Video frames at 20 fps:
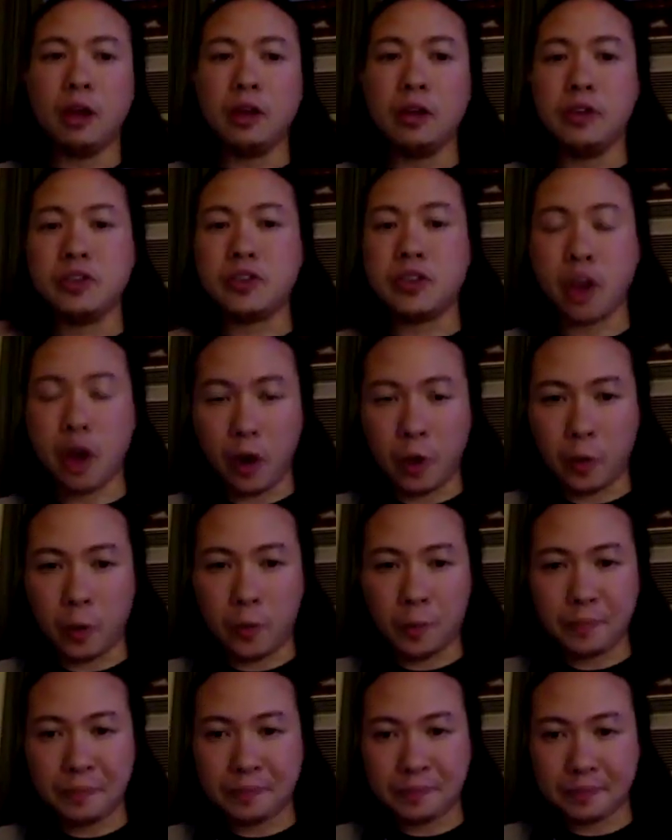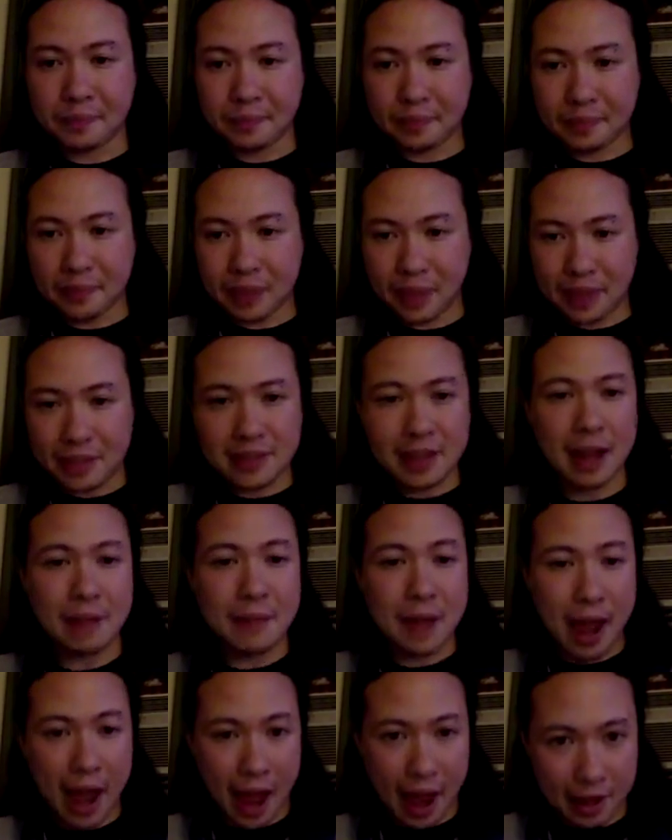So it's time
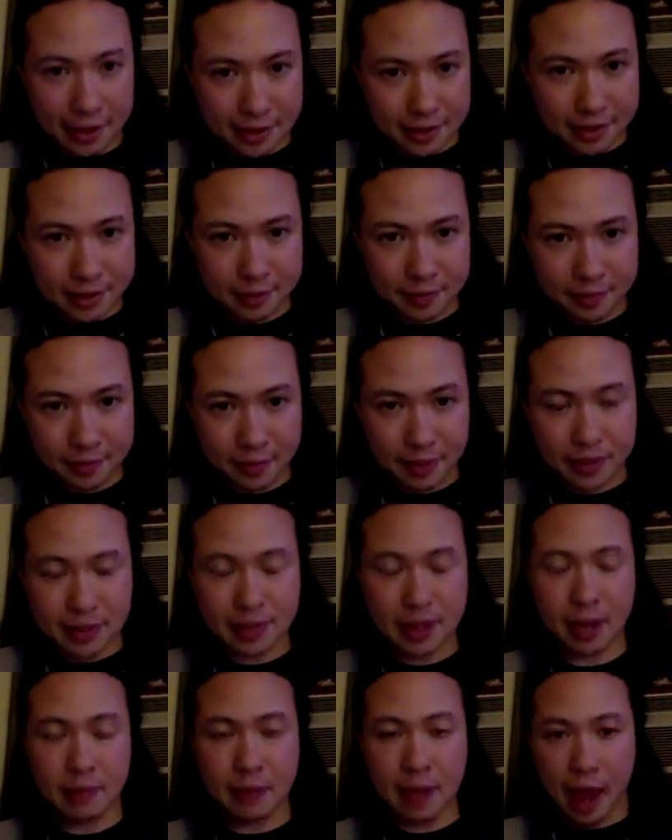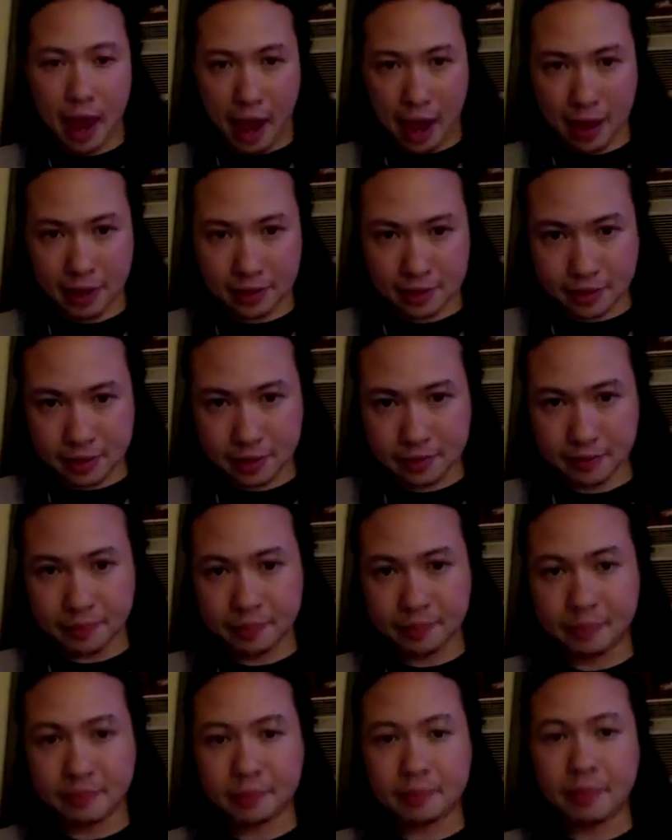to ask. It's time to ask.
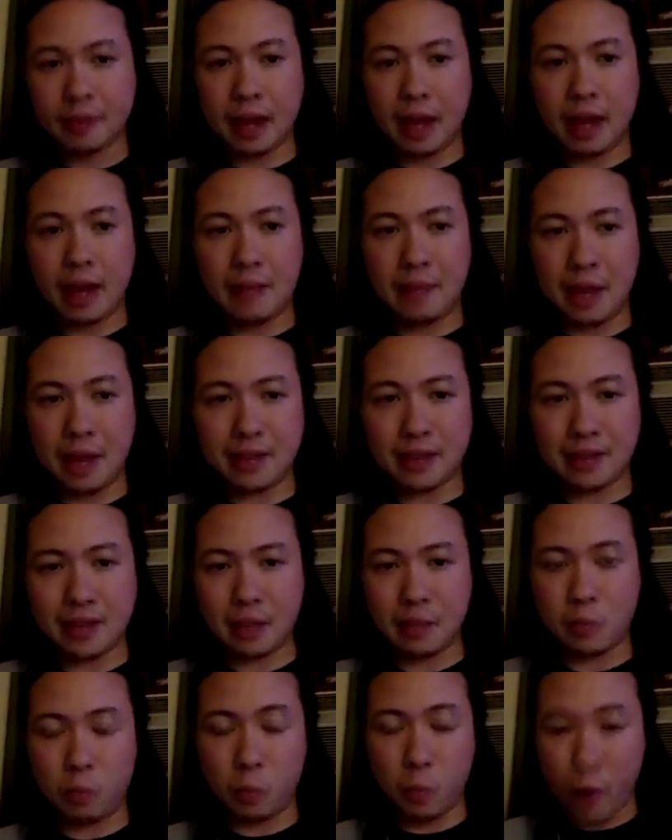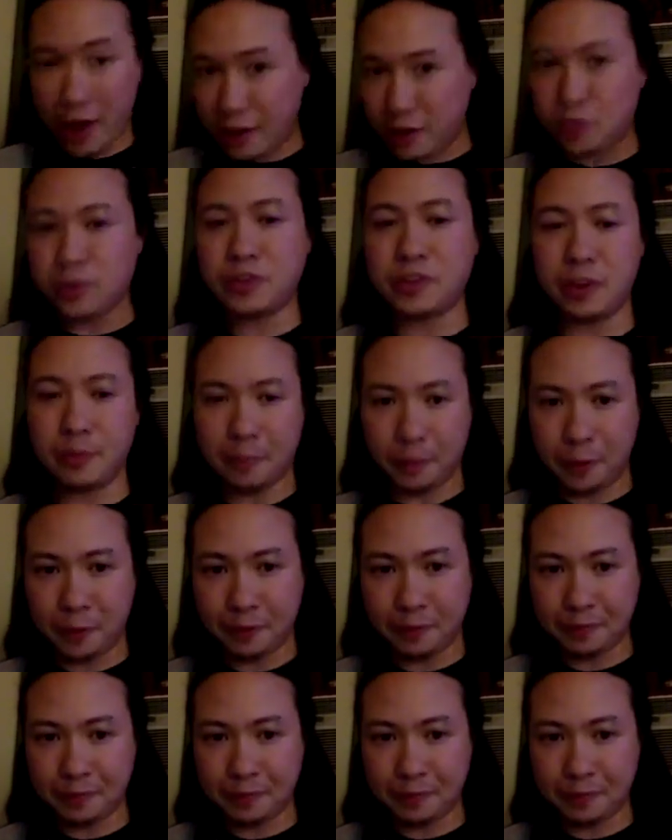And it may seem way too simple,